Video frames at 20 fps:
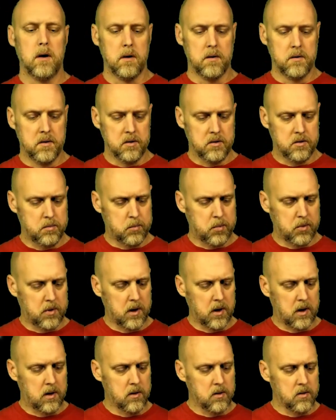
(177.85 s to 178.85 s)
This
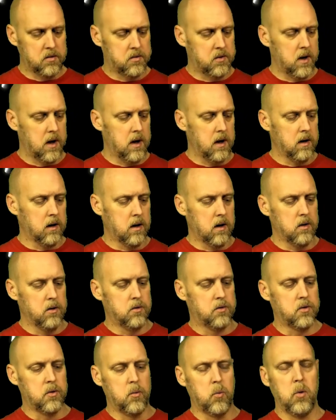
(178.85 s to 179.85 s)
particular set goes
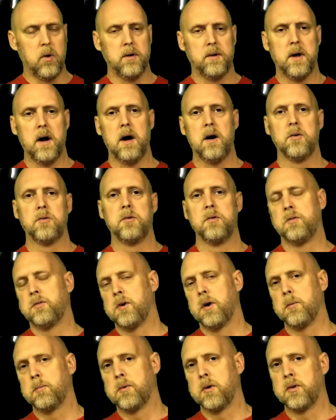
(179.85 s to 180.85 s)
from 1 thousandths
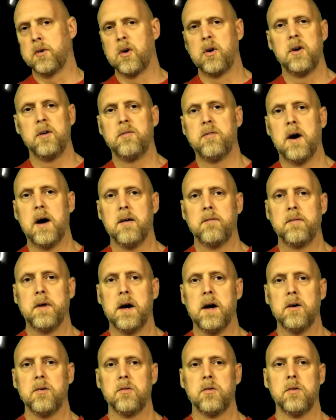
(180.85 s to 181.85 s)
up to 35
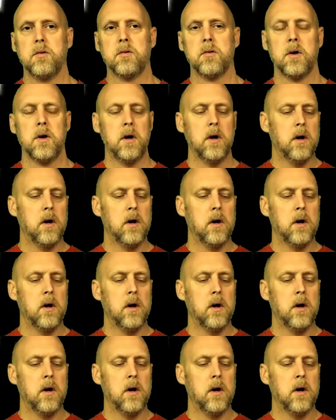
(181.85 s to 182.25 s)
thousandths.